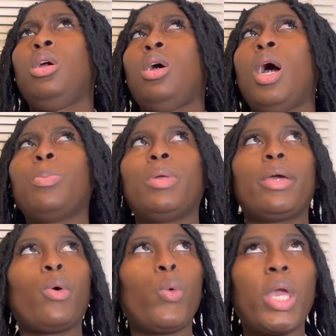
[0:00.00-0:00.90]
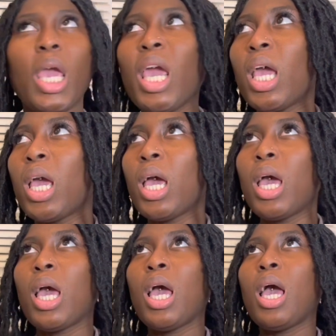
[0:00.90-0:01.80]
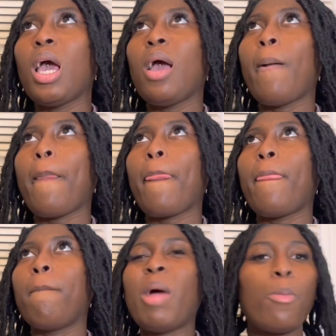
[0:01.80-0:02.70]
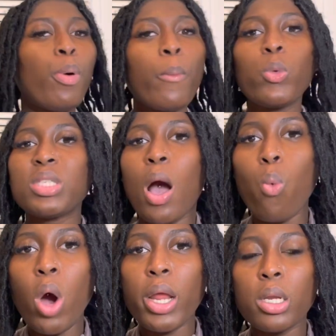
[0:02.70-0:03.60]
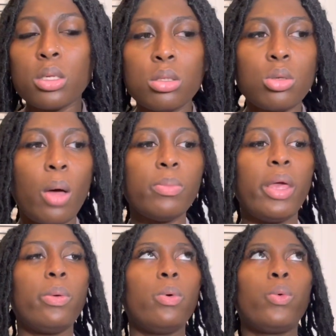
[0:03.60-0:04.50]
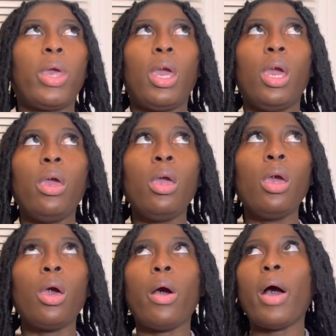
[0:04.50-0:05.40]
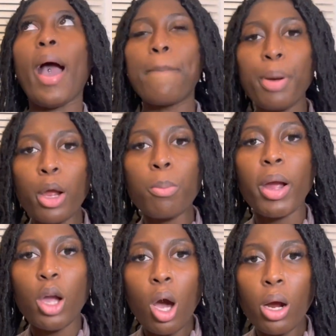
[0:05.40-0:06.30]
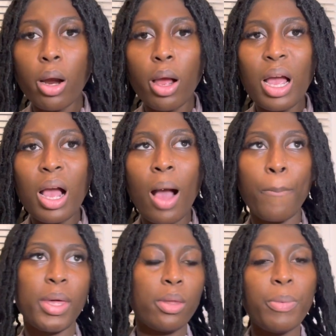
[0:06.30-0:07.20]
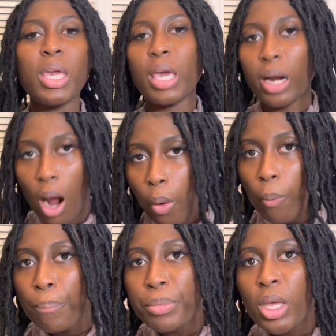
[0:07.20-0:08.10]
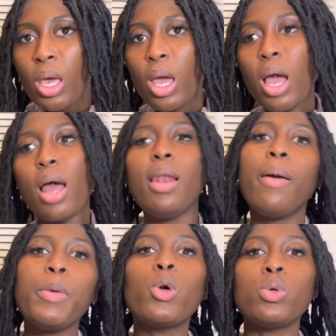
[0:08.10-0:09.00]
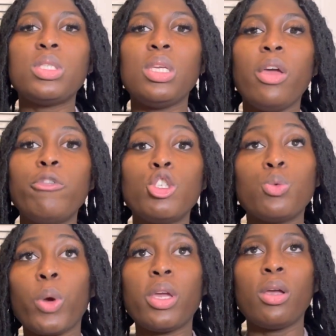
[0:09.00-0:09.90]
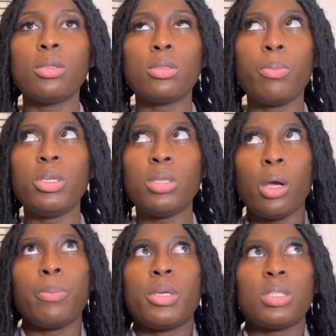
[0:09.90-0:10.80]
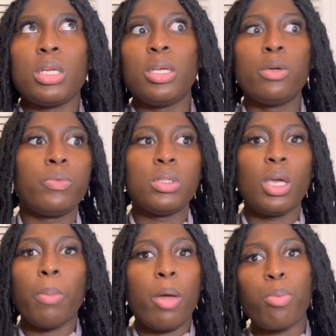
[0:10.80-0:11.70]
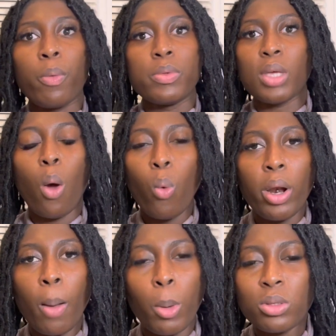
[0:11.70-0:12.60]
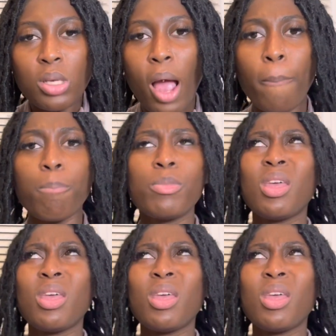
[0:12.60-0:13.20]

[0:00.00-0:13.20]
I'm like, okay. My appointment was at 1. So I'm like, okay. I parked my car. I'm like, let me get out and let me go see if she's working on somebody's hair, because at the end of the day, my appointment's at 1. I'm on time.